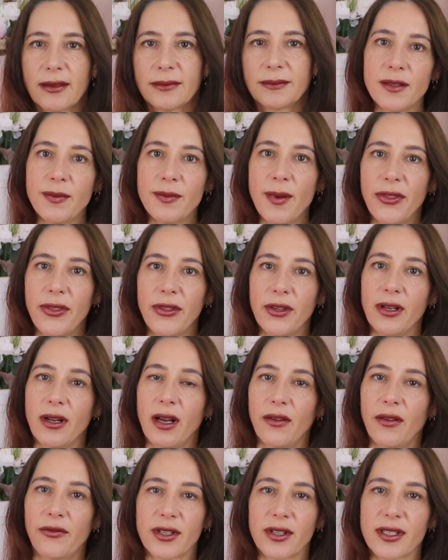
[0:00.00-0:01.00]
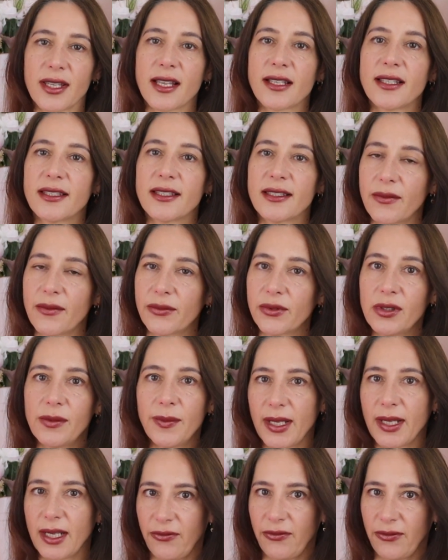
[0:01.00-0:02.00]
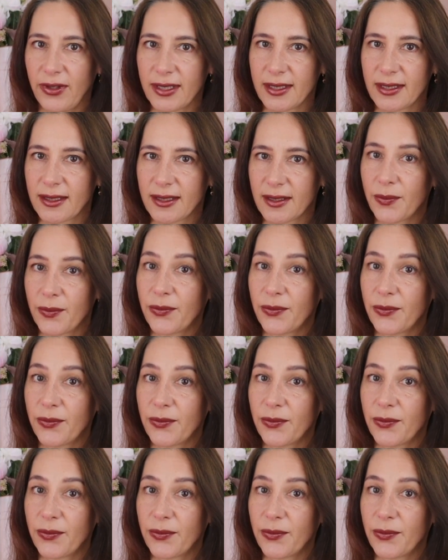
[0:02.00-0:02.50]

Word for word: This method offers several benefits,